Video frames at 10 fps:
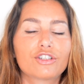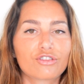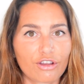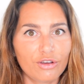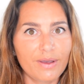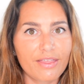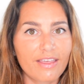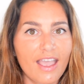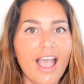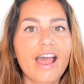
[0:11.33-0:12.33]
struggle
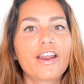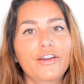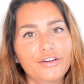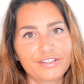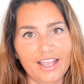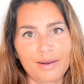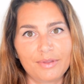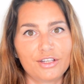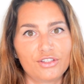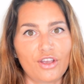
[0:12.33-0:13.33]
with, and
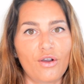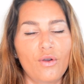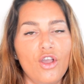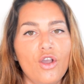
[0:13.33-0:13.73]
understandably so.